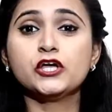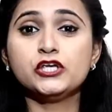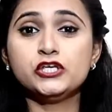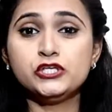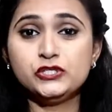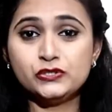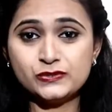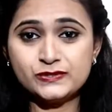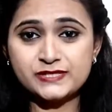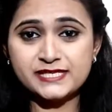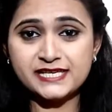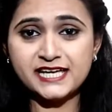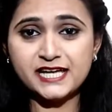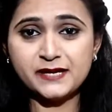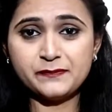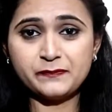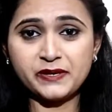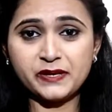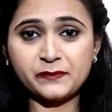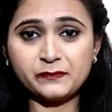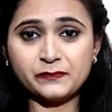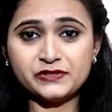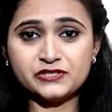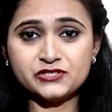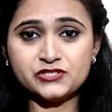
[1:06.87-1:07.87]
Using a
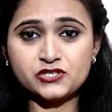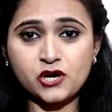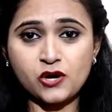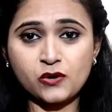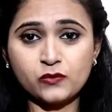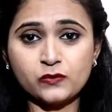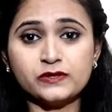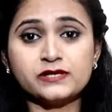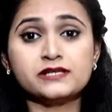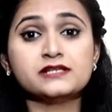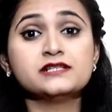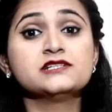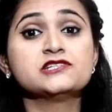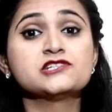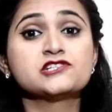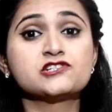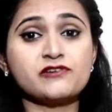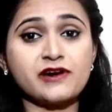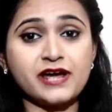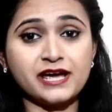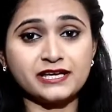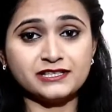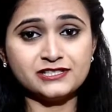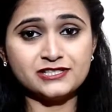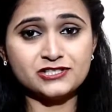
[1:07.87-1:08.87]
paper towel,
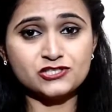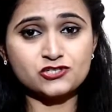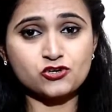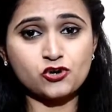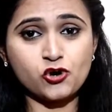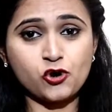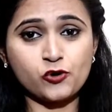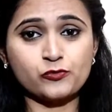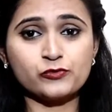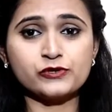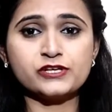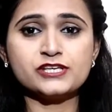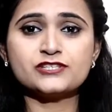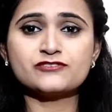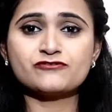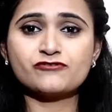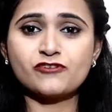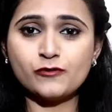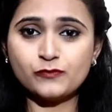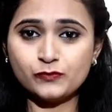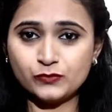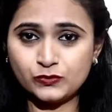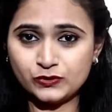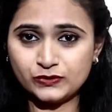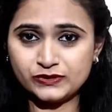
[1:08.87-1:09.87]
dry the strawberries
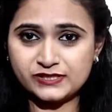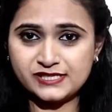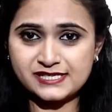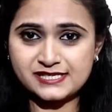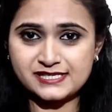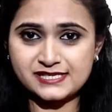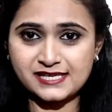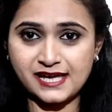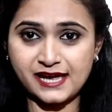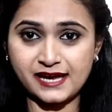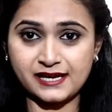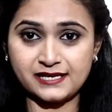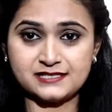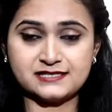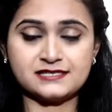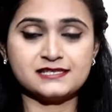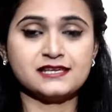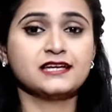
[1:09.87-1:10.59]
from both the sides,